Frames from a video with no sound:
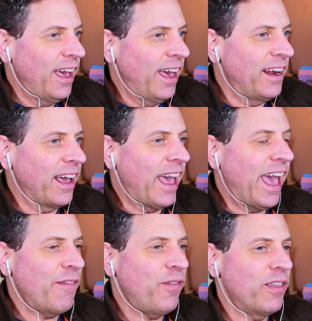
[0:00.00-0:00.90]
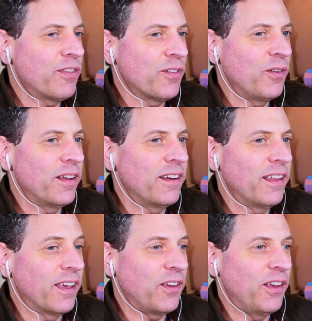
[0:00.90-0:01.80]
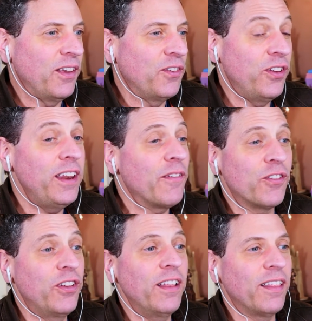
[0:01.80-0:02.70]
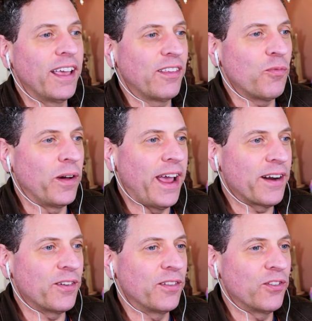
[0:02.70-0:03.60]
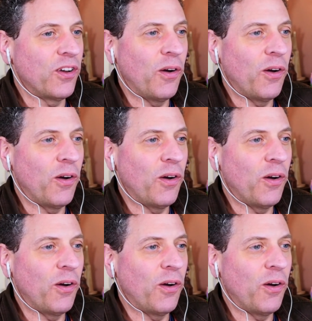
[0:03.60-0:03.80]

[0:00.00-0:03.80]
halfway through it, like, she didn't like this one actor in the show.